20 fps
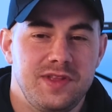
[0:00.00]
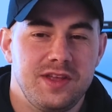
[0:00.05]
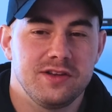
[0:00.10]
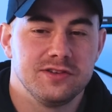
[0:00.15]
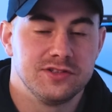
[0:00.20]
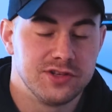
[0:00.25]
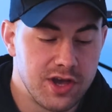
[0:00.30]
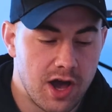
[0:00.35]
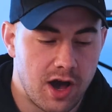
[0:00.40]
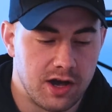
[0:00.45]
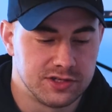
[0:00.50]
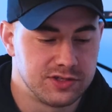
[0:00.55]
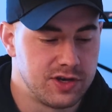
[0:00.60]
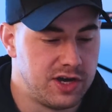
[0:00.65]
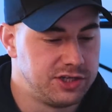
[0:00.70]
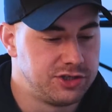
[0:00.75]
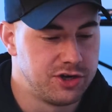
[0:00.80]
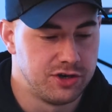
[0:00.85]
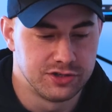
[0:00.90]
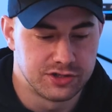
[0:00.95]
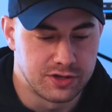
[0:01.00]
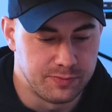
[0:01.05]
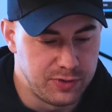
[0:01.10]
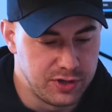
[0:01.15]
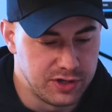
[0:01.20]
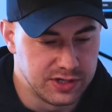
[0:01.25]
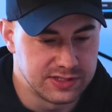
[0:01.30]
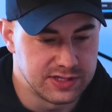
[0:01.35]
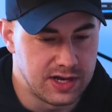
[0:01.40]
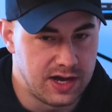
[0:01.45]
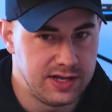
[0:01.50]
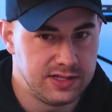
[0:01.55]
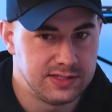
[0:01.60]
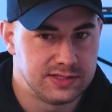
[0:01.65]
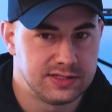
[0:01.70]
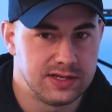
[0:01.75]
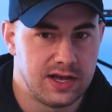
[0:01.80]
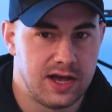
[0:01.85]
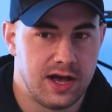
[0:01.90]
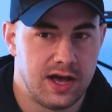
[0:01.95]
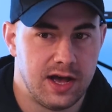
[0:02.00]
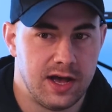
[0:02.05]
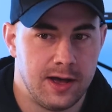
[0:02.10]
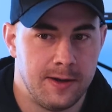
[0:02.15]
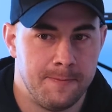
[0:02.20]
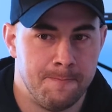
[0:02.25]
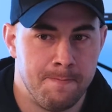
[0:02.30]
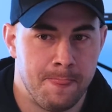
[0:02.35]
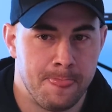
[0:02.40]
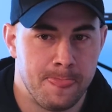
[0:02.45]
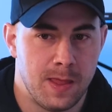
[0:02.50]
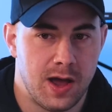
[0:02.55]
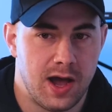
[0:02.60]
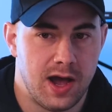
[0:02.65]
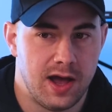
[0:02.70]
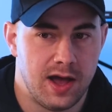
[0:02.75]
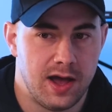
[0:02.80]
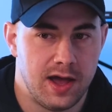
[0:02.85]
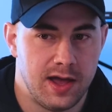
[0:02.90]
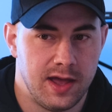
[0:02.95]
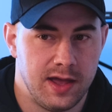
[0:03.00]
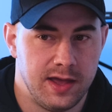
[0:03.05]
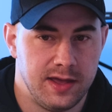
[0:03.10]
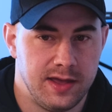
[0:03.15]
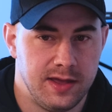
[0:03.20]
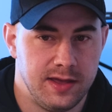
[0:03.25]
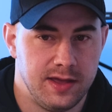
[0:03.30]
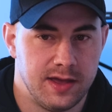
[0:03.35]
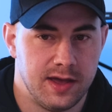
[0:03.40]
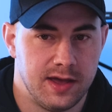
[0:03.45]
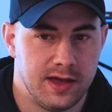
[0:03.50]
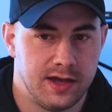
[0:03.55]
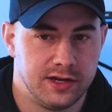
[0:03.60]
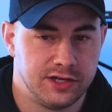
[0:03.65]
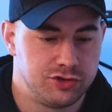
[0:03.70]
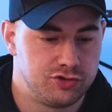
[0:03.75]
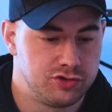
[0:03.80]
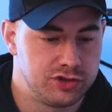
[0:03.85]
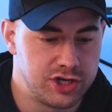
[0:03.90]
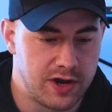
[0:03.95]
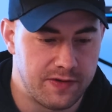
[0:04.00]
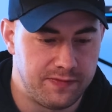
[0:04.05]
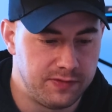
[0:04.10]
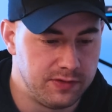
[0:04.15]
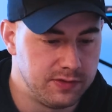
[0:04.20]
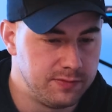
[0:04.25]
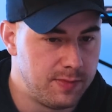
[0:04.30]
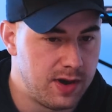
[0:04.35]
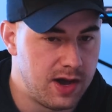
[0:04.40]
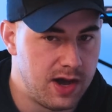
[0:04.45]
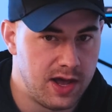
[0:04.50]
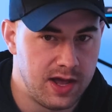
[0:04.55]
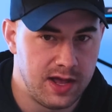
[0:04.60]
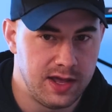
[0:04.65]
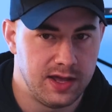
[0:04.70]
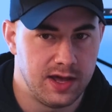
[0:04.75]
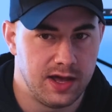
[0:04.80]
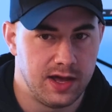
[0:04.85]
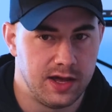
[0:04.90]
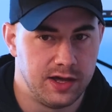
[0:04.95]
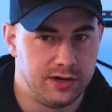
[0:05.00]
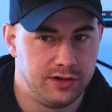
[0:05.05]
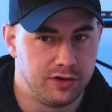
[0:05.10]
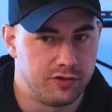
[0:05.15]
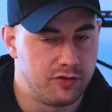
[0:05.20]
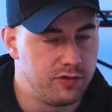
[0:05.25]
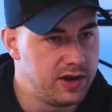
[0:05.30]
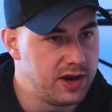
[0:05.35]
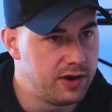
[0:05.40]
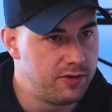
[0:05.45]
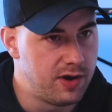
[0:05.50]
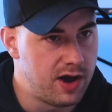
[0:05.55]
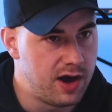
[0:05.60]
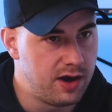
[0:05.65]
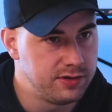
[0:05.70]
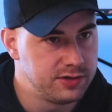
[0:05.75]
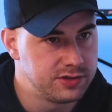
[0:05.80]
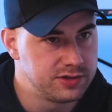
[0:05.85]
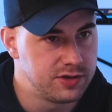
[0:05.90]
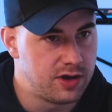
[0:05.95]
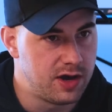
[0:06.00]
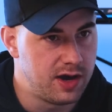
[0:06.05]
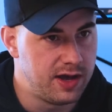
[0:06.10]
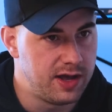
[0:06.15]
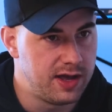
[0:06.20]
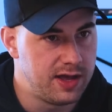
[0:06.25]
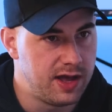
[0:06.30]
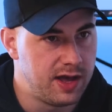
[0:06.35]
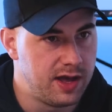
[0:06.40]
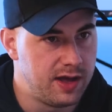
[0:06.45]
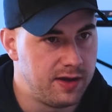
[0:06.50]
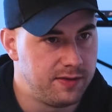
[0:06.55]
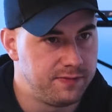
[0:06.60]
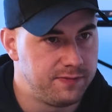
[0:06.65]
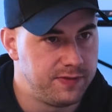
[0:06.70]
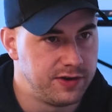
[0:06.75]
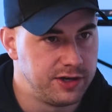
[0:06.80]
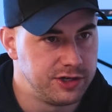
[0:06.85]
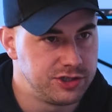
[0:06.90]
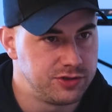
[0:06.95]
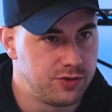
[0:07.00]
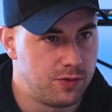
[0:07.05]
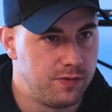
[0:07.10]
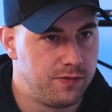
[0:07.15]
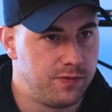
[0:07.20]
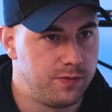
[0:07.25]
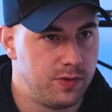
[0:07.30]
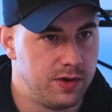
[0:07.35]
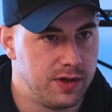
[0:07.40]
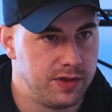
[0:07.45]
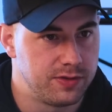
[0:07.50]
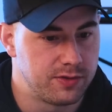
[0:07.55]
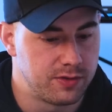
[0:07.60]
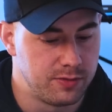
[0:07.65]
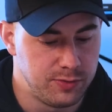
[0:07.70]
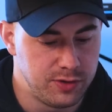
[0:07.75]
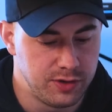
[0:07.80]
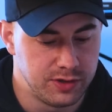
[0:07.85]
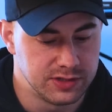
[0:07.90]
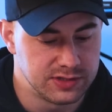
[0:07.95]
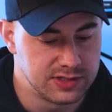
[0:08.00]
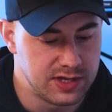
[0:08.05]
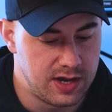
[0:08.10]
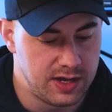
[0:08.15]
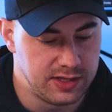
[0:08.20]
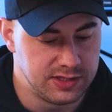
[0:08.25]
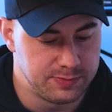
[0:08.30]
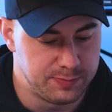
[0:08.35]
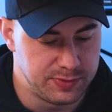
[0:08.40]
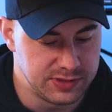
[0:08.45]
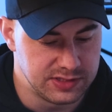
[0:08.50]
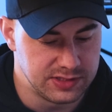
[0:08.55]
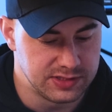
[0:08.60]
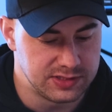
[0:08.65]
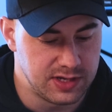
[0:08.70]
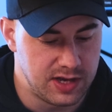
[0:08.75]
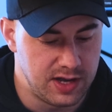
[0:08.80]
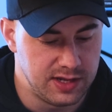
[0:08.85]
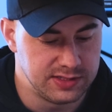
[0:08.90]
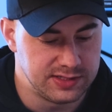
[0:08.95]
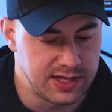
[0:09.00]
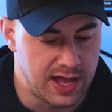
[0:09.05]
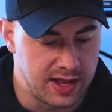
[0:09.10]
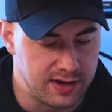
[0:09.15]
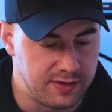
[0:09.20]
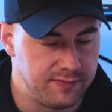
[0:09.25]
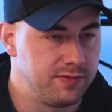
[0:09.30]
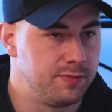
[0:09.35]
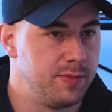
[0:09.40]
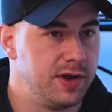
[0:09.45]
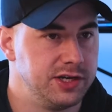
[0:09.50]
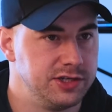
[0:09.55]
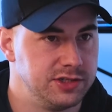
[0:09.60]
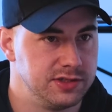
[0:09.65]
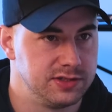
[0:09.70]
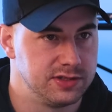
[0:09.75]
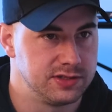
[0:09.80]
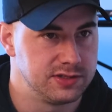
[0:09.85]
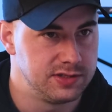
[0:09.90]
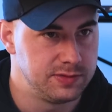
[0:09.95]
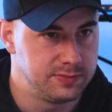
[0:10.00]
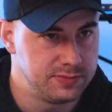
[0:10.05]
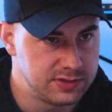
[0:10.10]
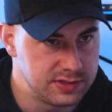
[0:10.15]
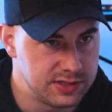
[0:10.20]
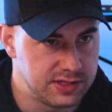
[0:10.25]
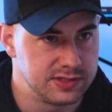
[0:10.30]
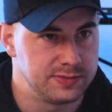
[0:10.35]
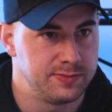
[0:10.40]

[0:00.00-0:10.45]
So I chose computer science. I shuffled my degree around. So I finished off with computer science, business science, and information systems as